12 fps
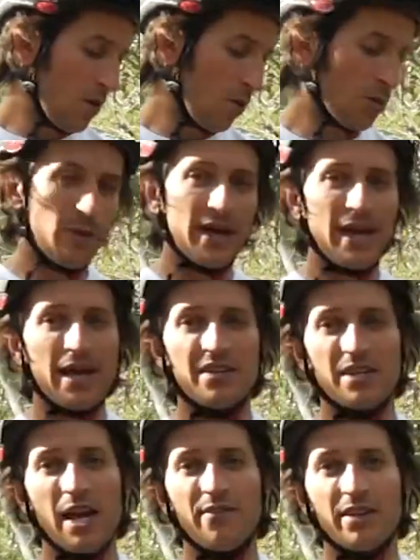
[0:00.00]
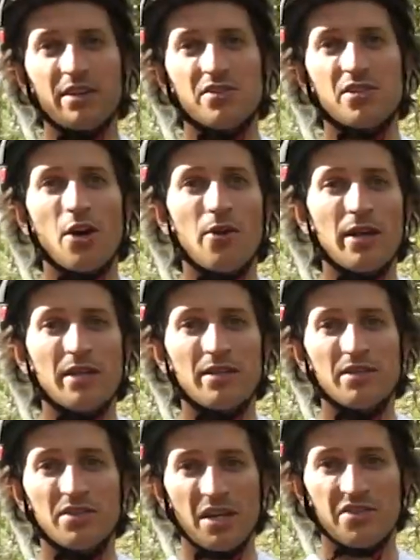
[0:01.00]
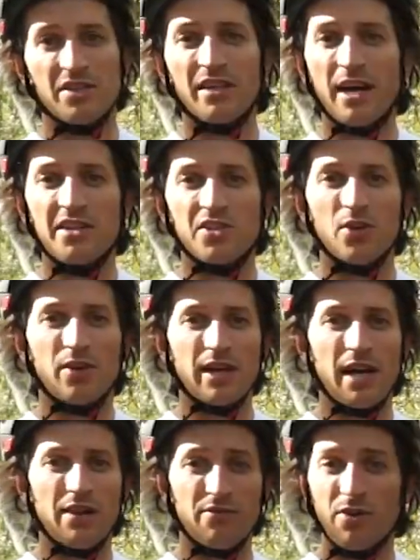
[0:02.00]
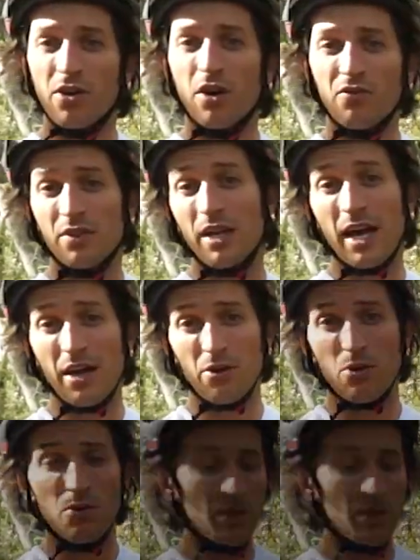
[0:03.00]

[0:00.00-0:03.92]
all the way down to having it so it doesn't engage the lockout very often at all.